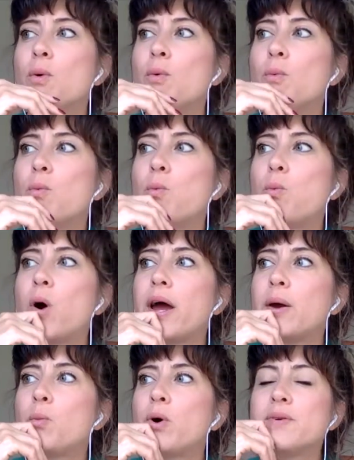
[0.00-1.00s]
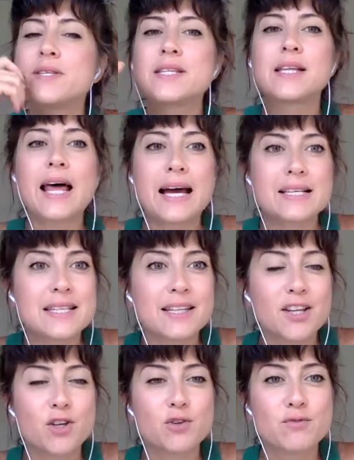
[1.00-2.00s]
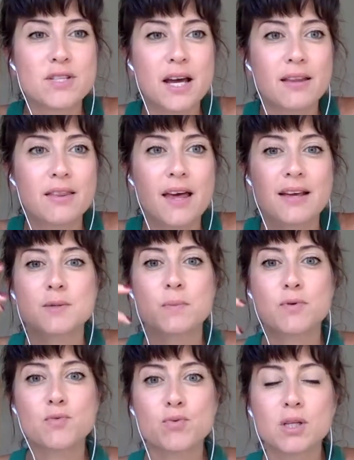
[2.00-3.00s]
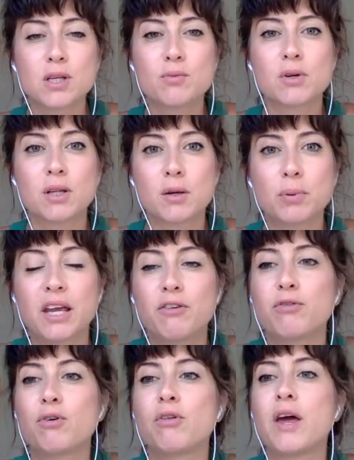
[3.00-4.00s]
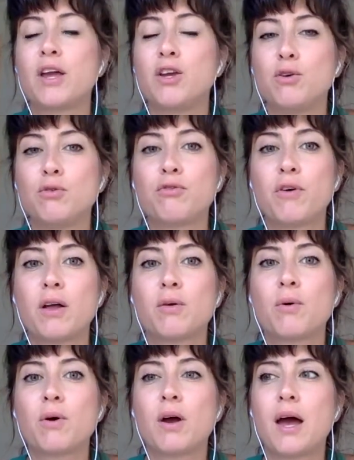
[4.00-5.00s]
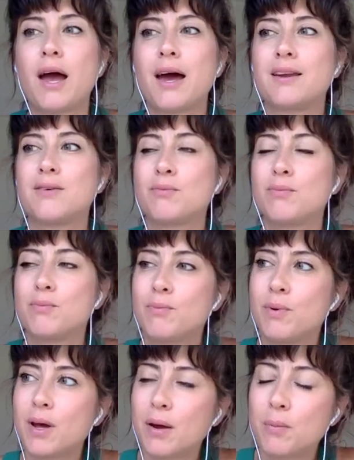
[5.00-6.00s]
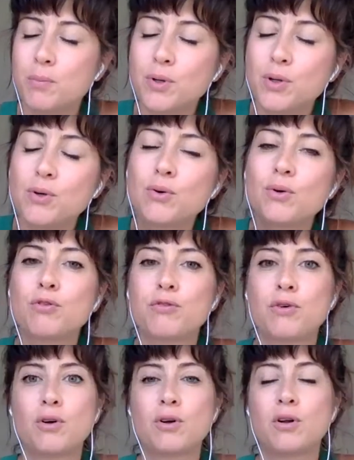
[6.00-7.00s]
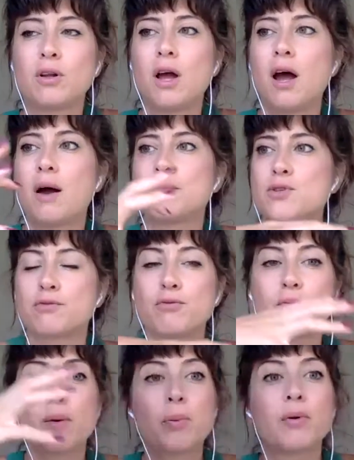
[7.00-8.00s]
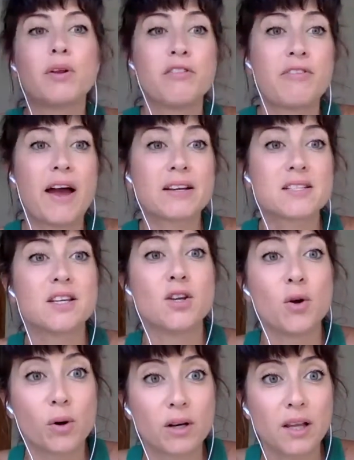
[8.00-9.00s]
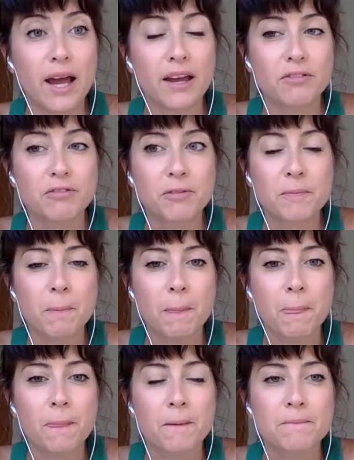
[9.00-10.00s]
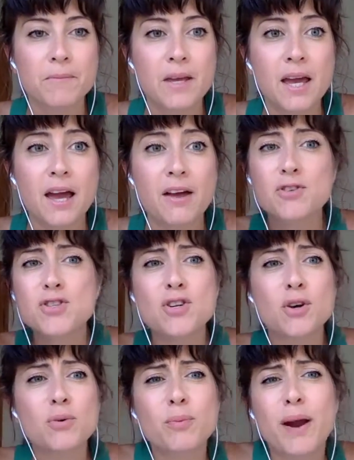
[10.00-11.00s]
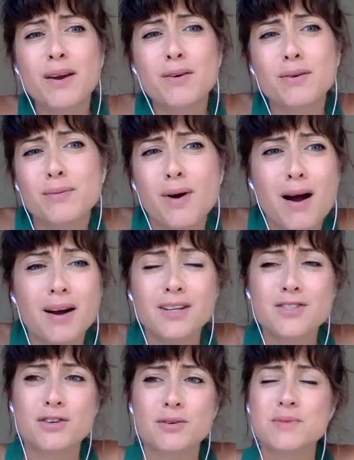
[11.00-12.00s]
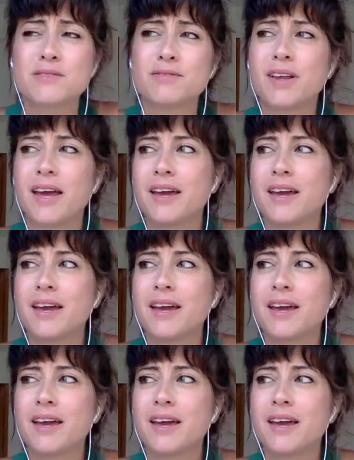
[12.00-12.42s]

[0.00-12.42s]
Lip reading: What is the last thing that you've done that's been really, really playful that you felt had a beautiful sort of ripple effect in your life? And there's no right or wrong in terms of